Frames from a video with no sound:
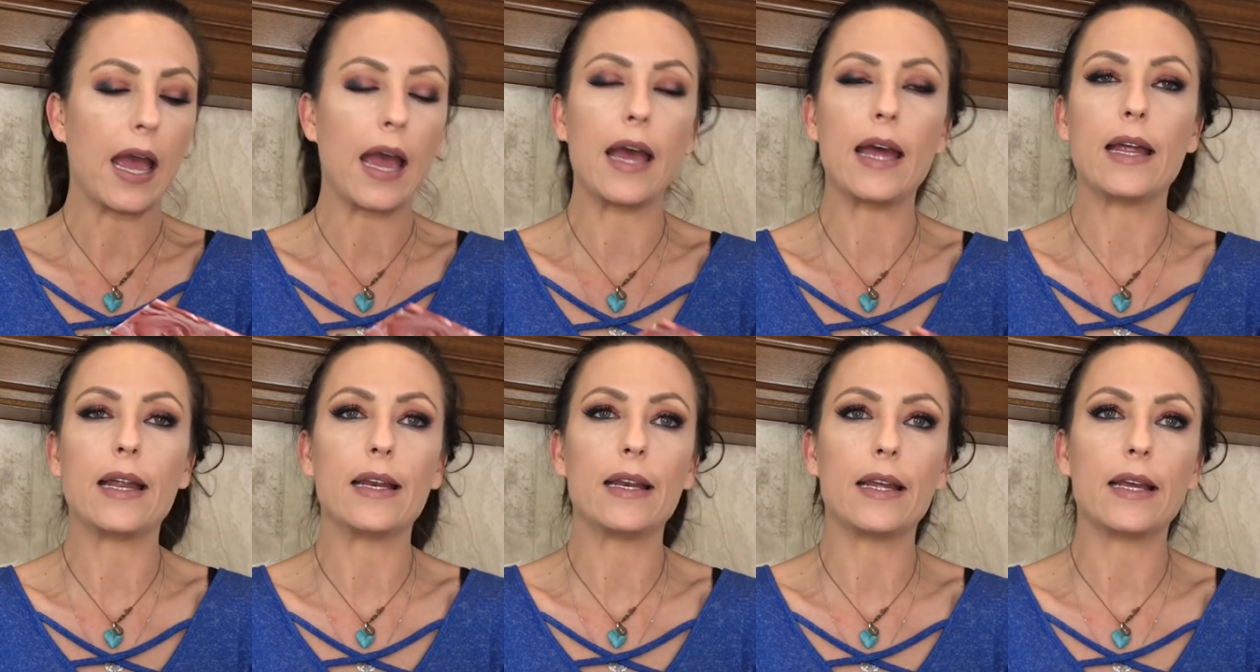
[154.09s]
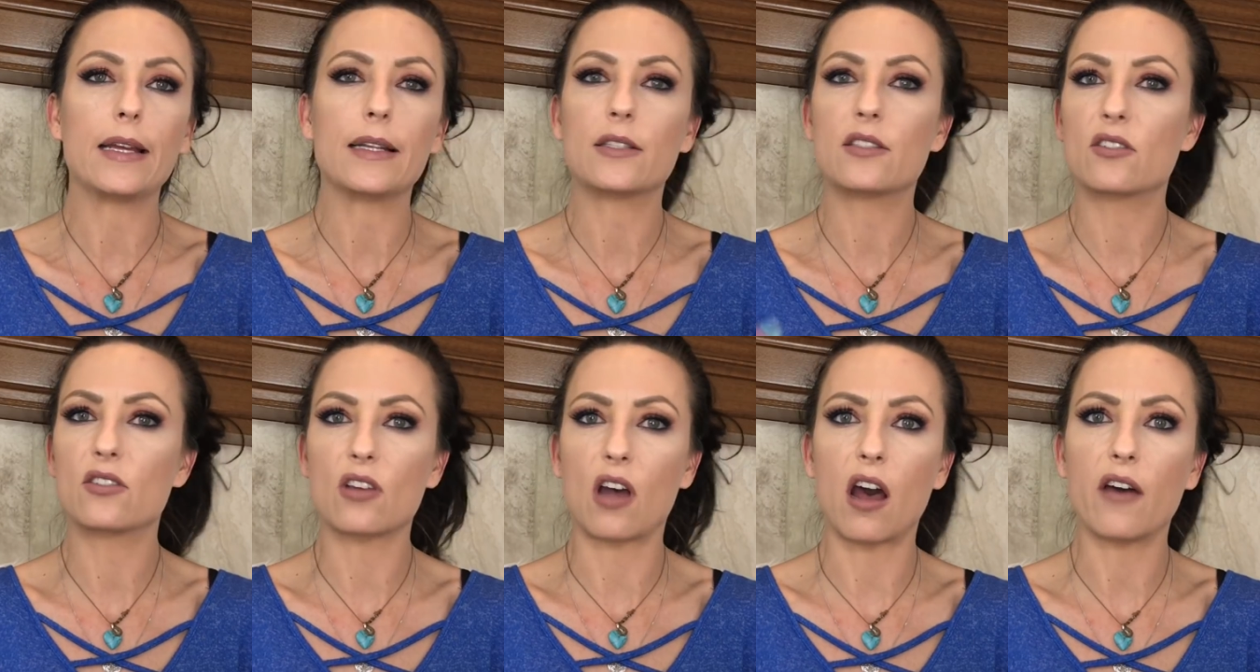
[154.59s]
and
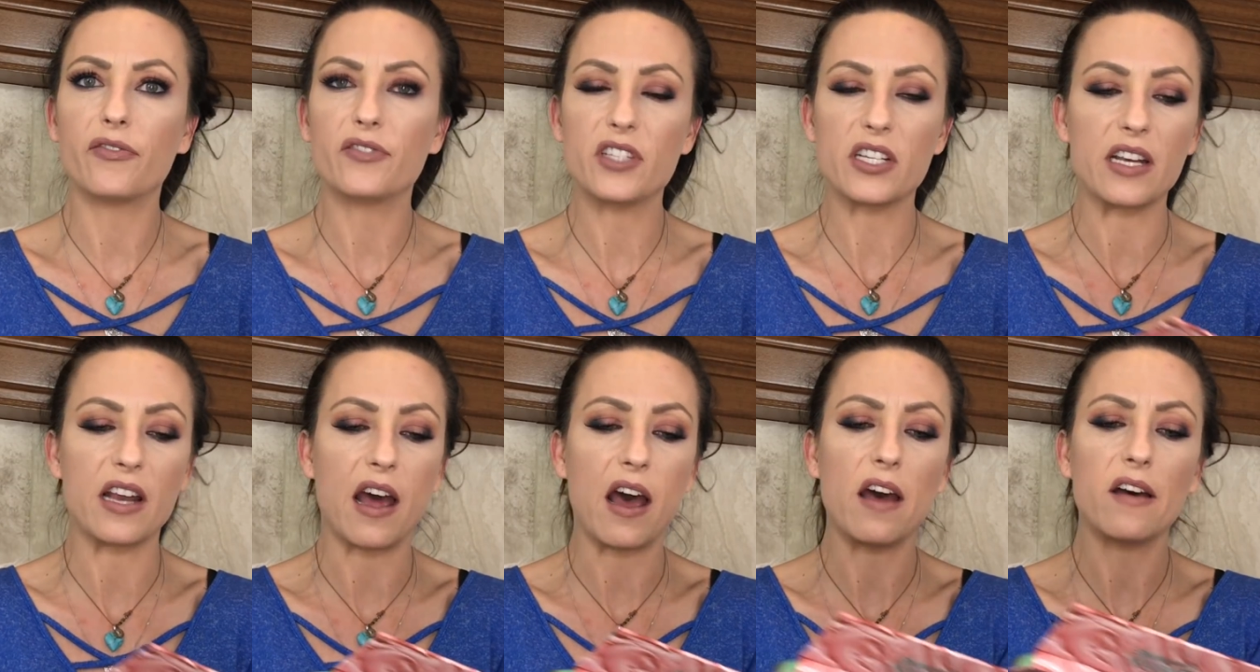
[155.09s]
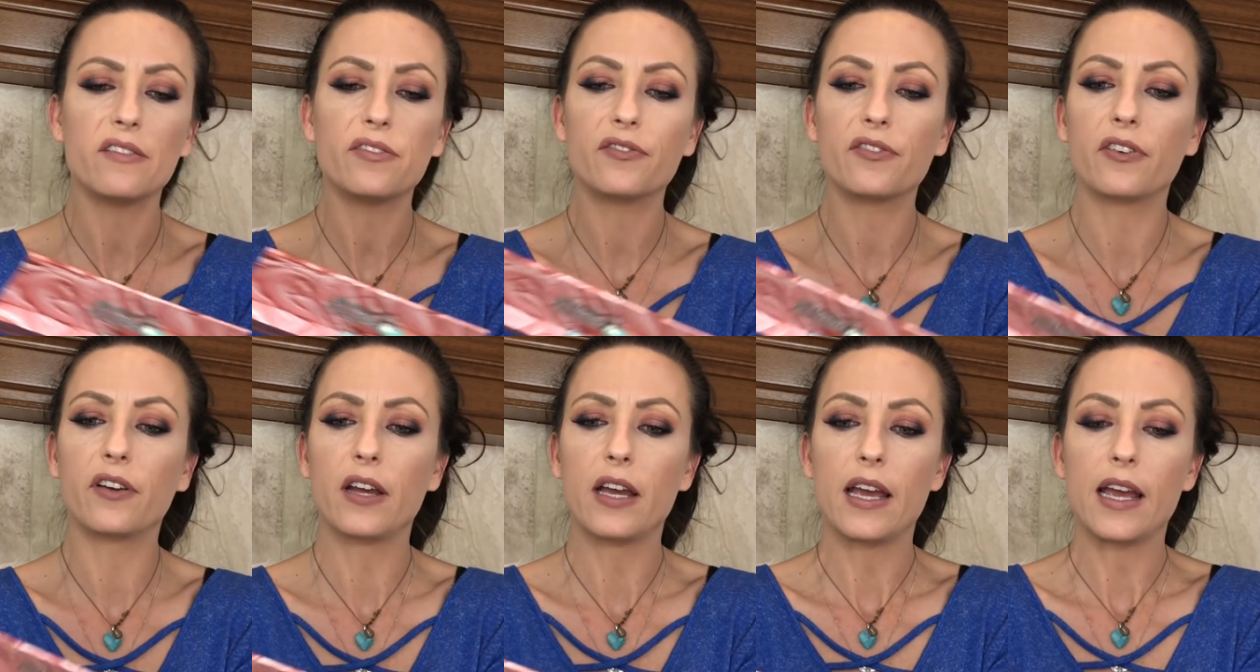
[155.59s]
it's soft
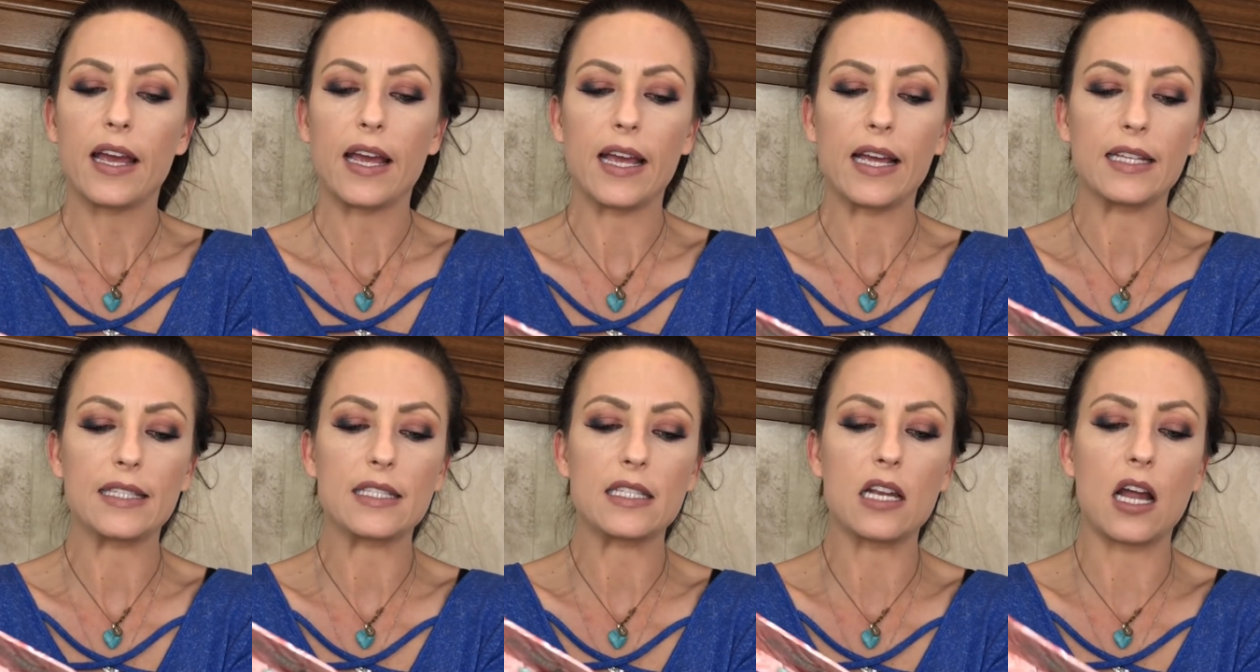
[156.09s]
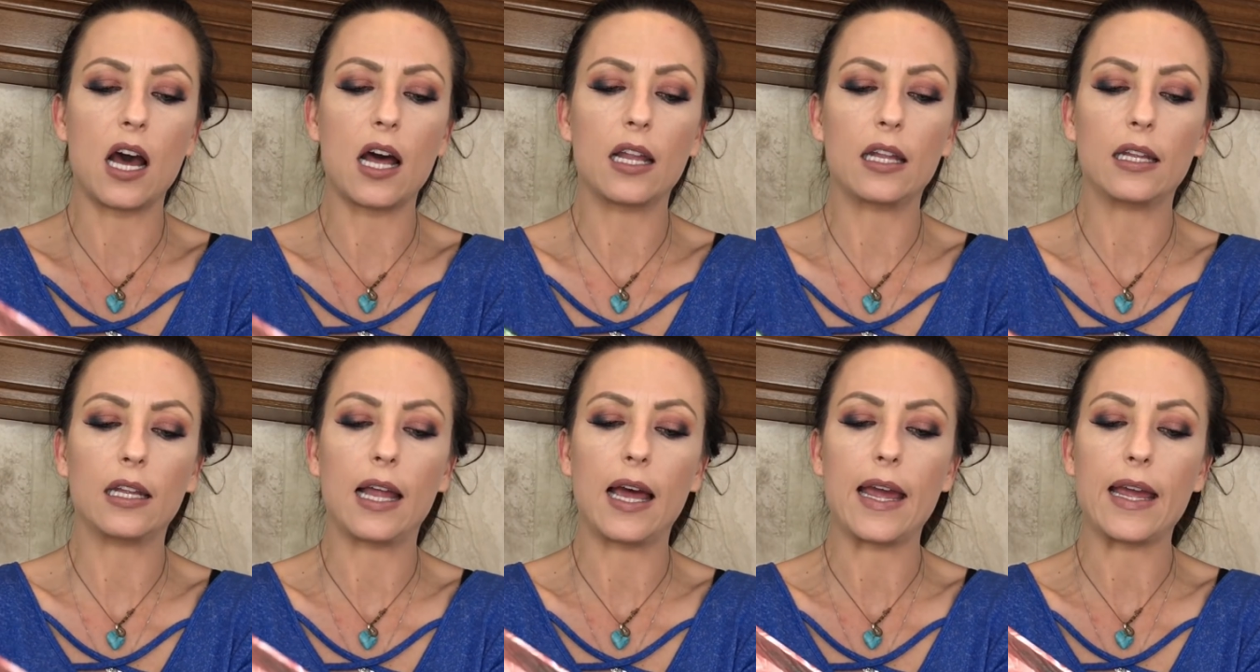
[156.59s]
enough. It's
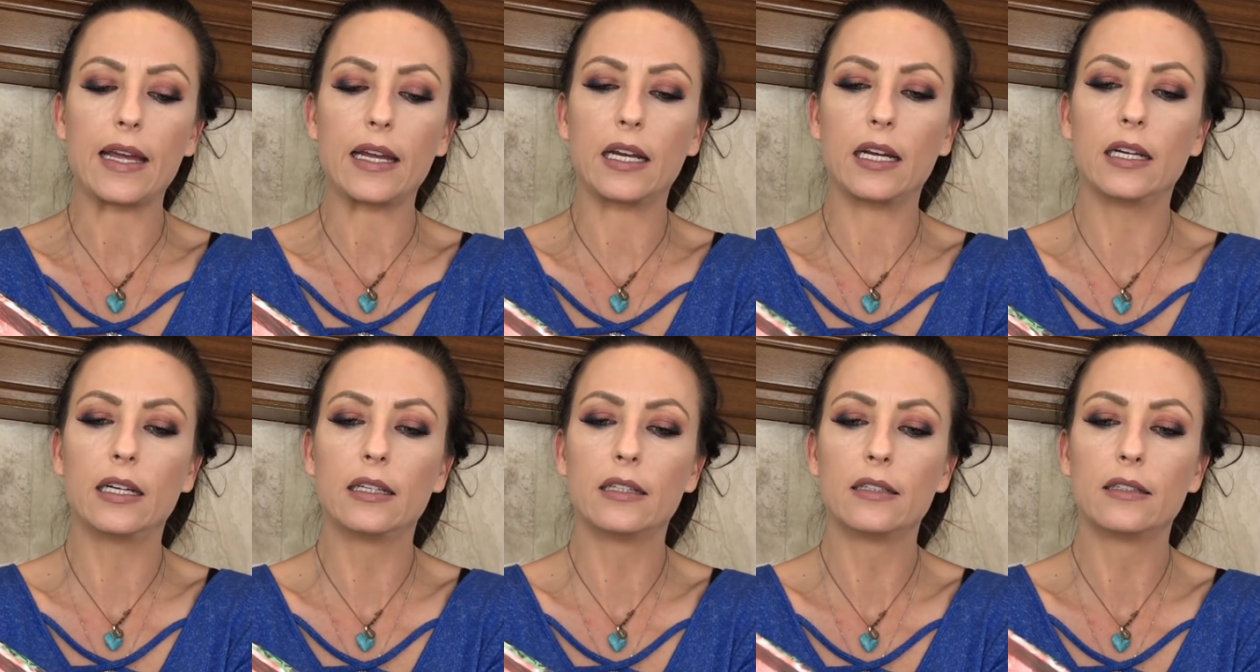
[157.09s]
not like,